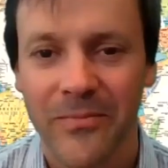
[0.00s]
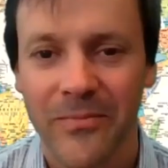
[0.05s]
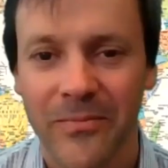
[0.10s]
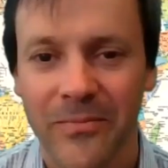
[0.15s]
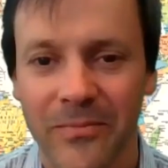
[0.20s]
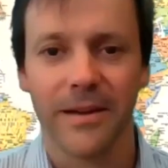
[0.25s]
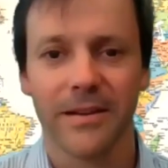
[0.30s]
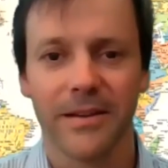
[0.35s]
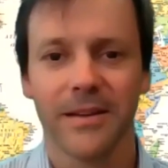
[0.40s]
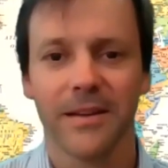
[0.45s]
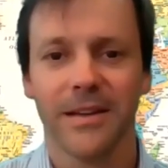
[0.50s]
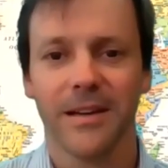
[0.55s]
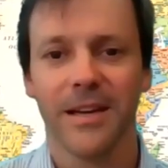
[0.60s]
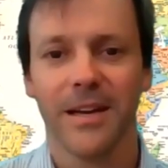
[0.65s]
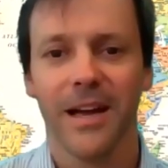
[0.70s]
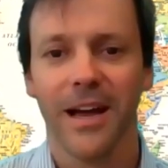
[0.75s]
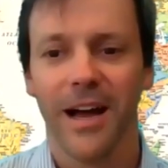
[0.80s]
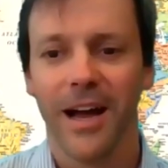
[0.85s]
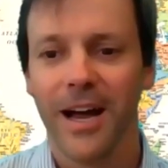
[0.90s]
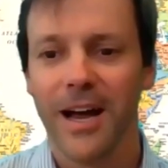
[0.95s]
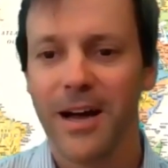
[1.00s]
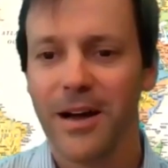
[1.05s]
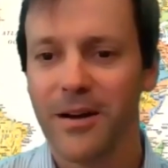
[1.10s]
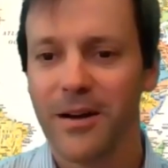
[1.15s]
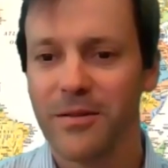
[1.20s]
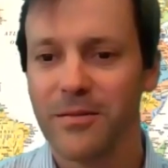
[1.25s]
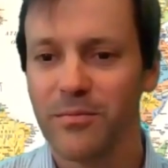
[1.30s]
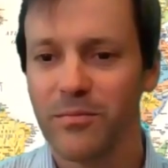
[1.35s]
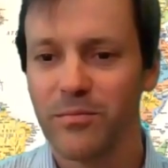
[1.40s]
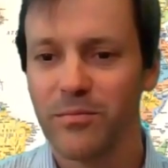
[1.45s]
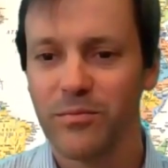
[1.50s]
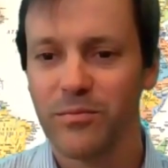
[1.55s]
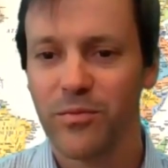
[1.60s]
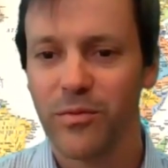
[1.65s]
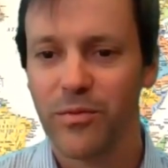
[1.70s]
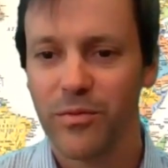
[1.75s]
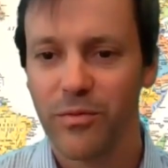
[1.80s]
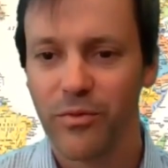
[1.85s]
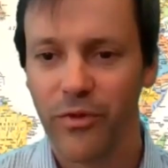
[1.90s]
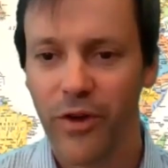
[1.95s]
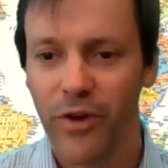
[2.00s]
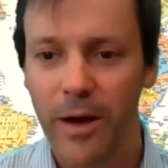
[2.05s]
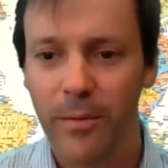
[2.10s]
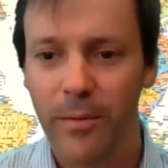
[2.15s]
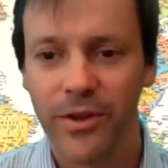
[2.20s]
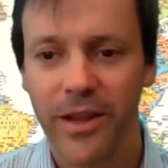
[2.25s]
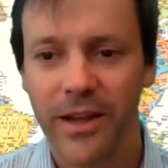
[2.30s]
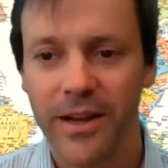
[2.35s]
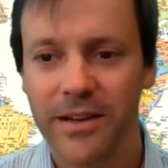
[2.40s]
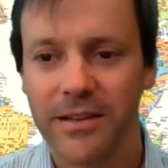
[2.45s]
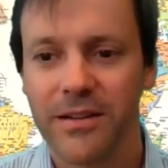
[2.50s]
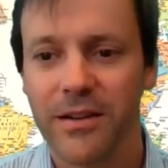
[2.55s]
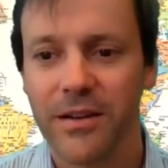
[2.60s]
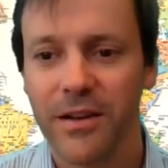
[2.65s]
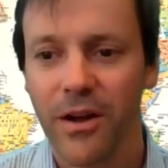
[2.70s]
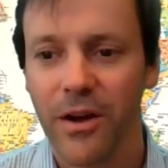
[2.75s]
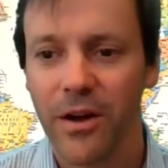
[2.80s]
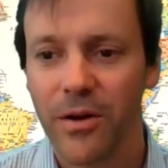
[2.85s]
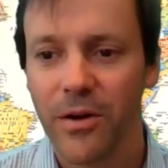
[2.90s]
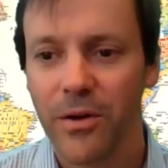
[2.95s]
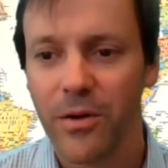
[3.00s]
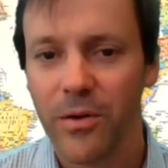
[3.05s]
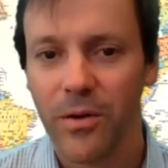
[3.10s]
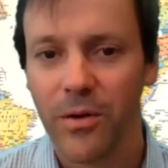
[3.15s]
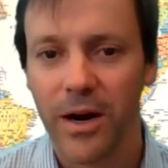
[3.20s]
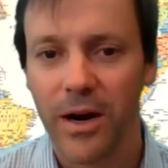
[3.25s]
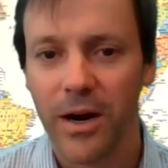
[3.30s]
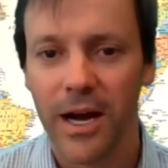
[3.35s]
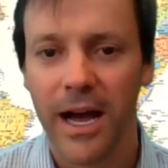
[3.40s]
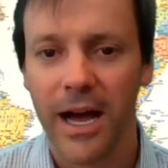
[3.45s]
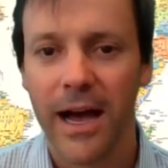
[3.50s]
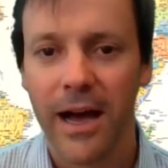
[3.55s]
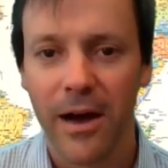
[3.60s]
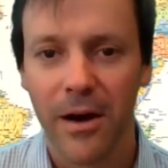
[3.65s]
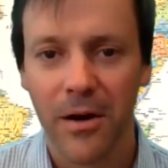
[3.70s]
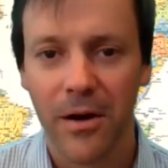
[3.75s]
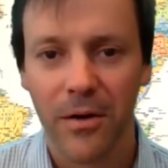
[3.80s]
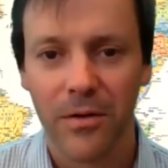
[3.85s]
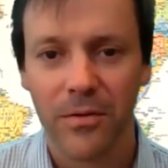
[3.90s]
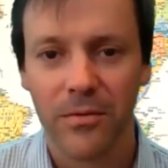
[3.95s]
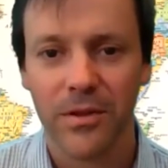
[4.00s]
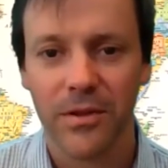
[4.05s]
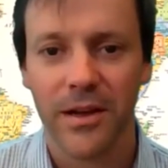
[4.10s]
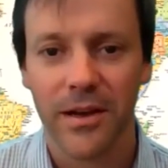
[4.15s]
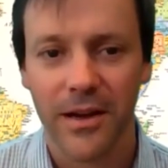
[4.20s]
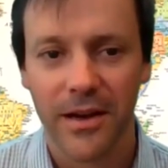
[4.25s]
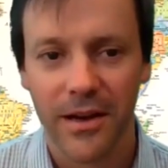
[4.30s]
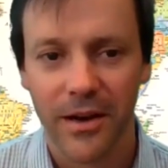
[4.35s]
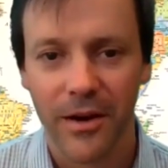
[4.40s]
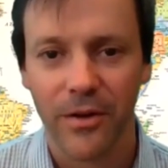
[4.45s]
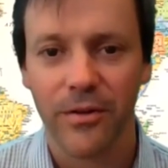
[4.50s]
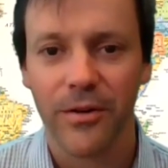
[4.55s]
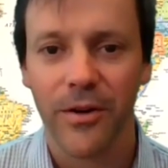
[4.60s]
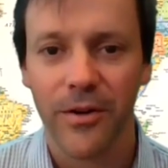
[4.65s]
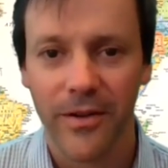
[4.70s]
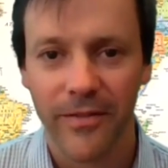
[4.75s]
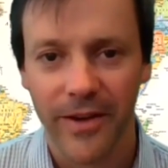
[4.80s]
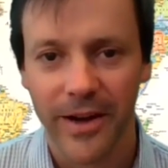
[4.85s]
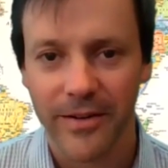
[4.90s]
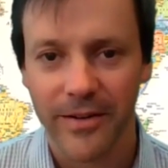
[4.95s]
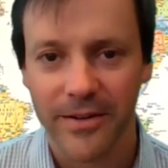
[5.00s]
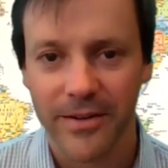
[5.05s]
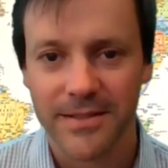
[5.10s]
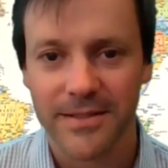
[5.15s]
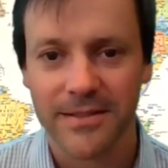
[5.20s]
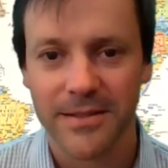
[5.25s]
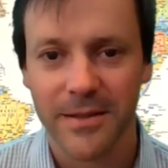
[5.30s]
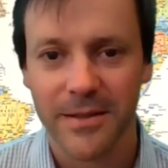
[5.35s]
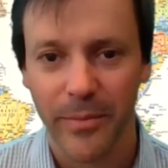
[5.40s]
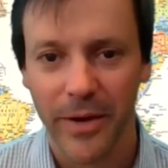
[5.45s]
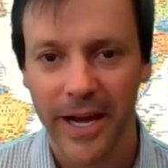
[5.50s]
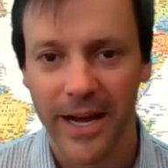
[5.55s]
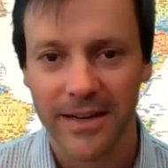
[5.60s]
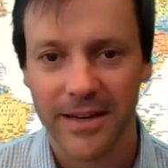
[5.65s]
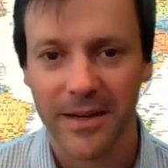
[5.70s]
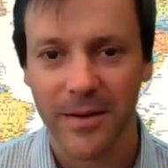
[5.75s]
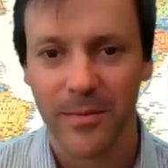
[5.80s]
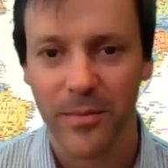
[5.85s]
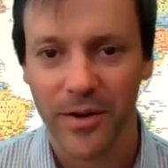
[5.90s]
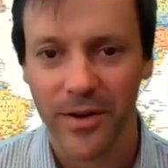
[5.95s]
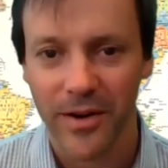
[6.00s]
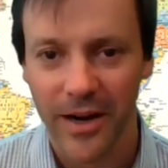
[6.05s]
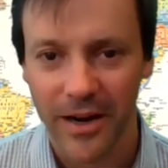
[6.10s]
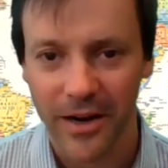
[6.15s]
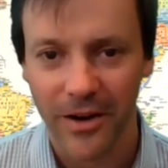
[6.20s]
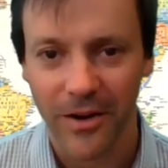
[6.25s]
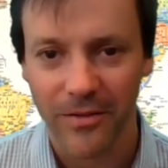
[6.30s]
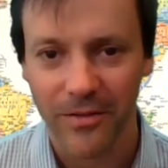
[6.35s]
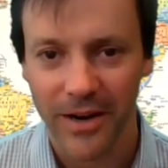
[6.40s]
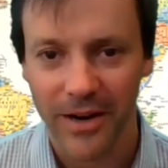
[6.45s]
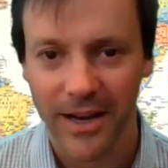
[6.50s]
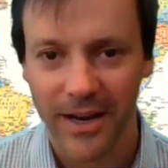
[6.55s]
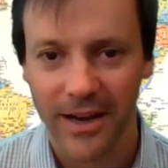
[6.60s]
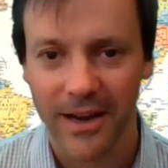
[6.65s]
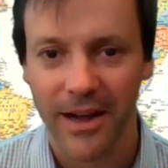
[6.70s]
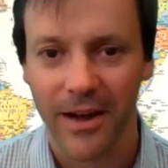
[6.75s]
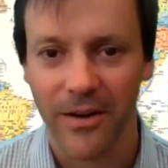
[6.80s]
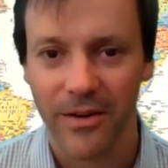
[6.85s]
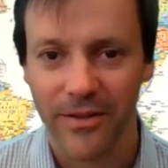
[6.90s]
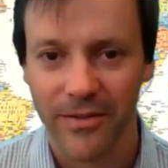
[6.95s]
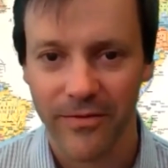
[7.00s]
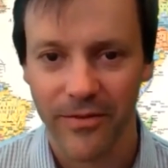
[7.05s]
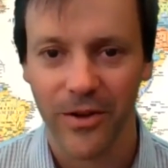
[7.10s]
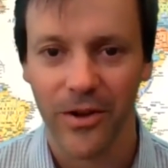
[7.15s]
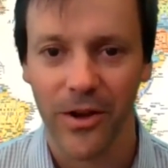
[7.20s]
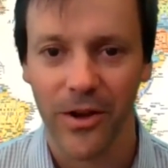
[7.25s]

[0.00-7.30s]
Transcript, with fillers: Um, Rob would like to know how the coronavirus is impacting Morocco right now, if you know.